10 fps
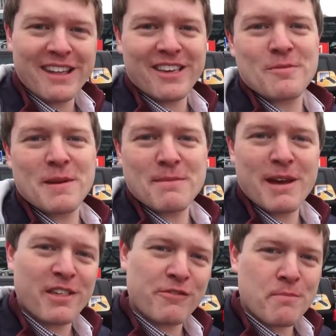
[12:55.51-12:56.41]
It has been
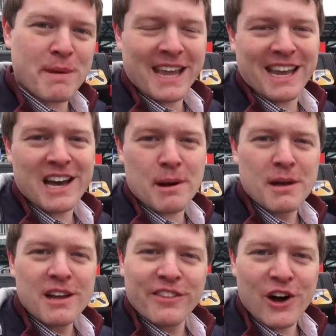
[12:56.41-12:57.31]
amazing, from picking it up,
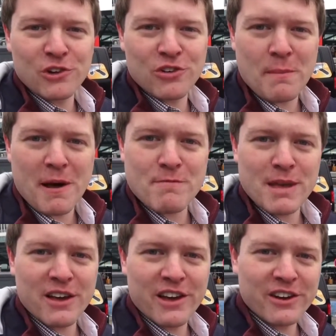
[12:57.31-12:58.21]
the whole trip I've
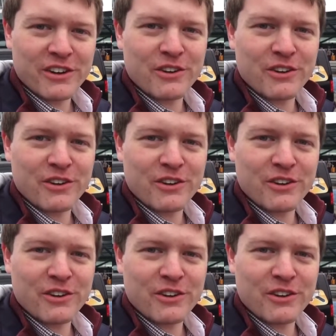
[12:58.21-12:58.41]
been going on,